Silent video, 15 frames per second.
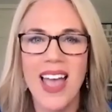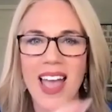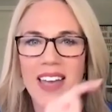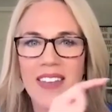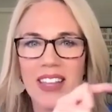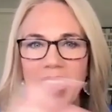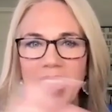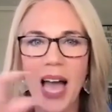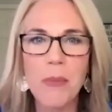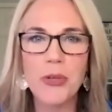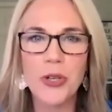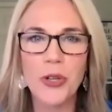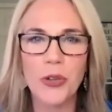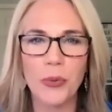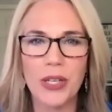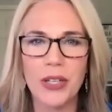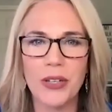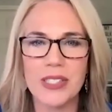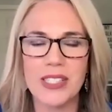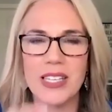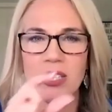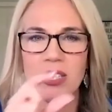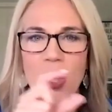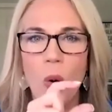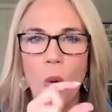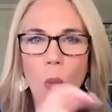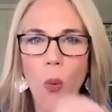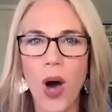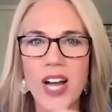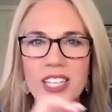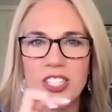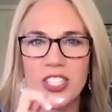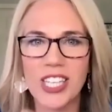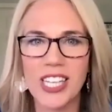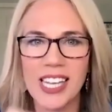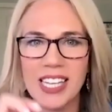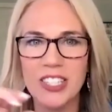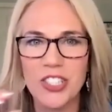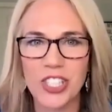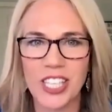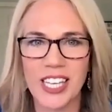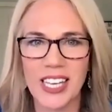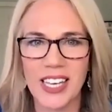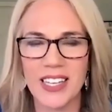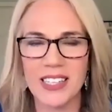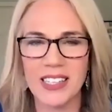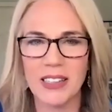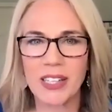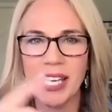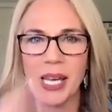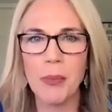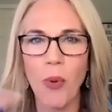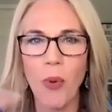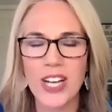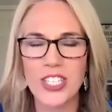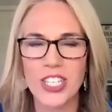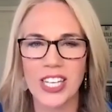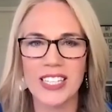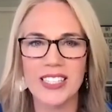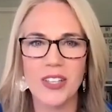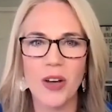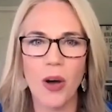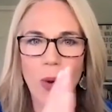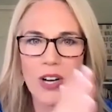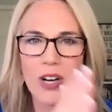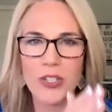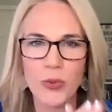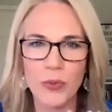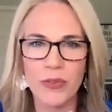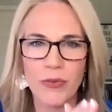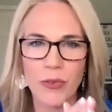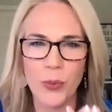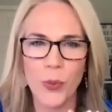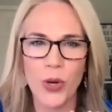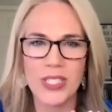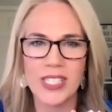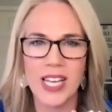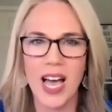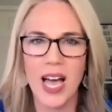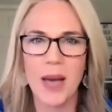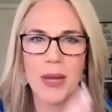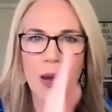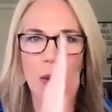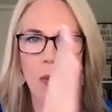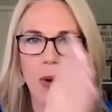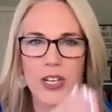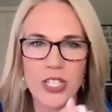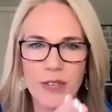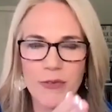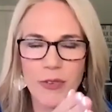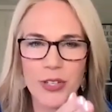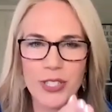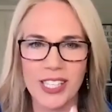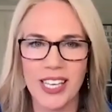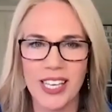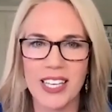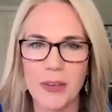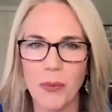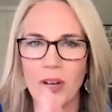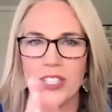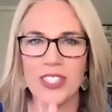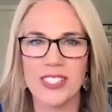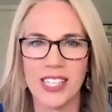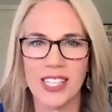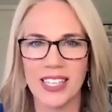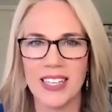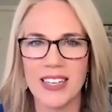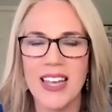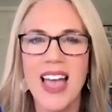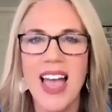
and the caption on the reel it says watch each kid keep watching and so i watched for one time and i watched the first kid and watched the second